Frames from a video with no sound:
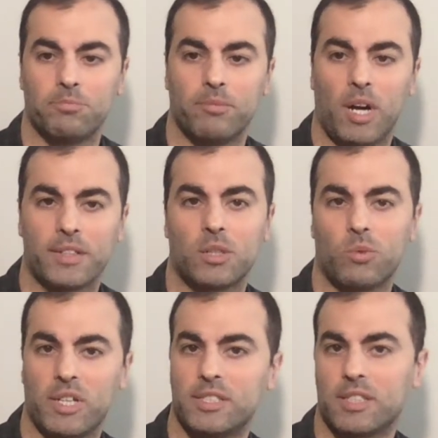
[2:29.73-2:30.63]

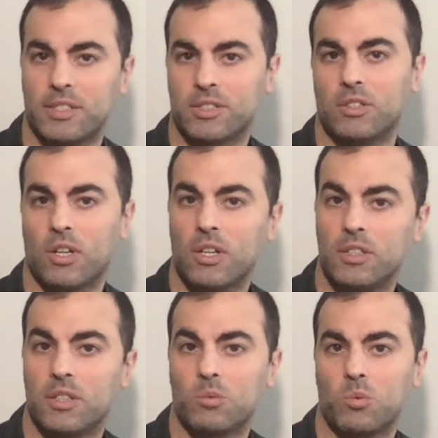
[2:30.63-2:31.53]
Otherwise, as I said
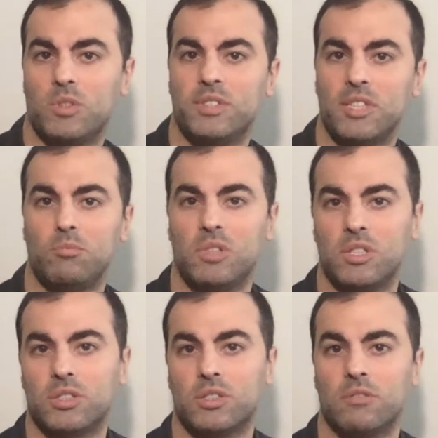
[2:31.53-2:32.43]
earlier, we will
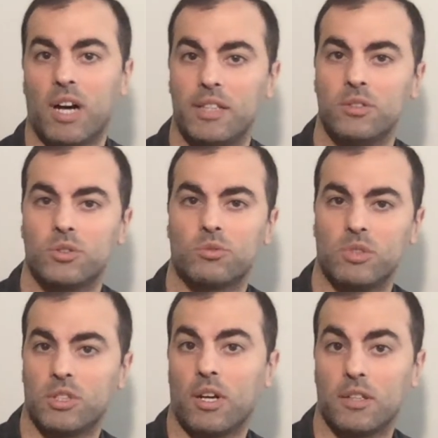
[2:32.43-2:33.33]
diminish the values
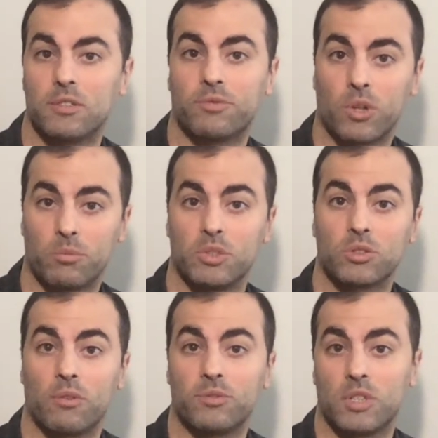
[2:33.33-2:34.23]
returned from the
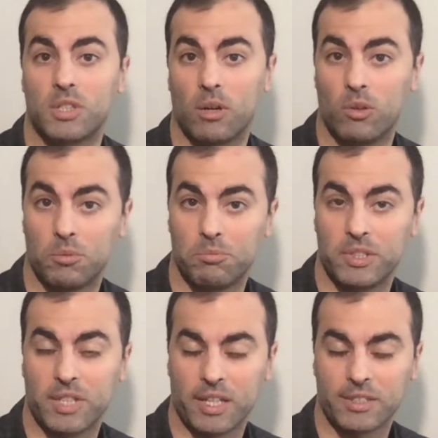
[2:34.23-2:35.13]
software development
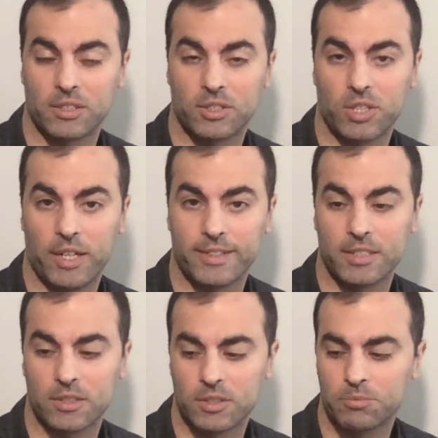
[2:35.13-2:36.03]

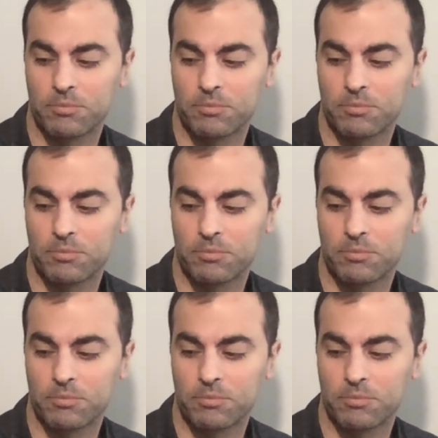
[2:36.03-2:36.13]
exercises.